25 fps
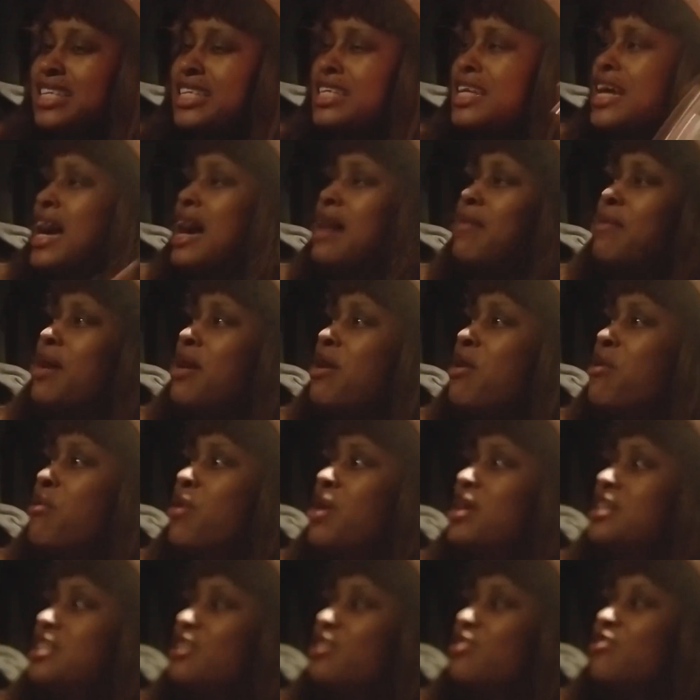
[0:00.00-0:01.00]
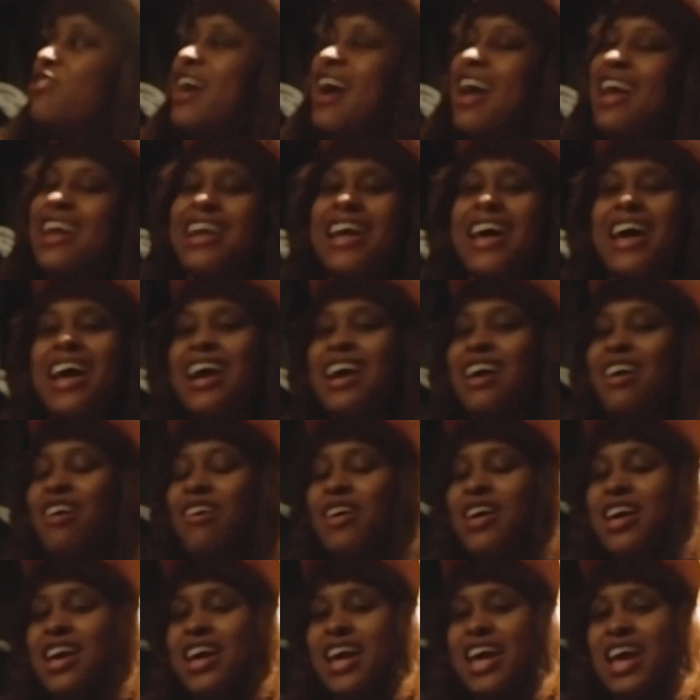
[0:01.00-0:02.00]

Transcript: stop. I don't want to right now.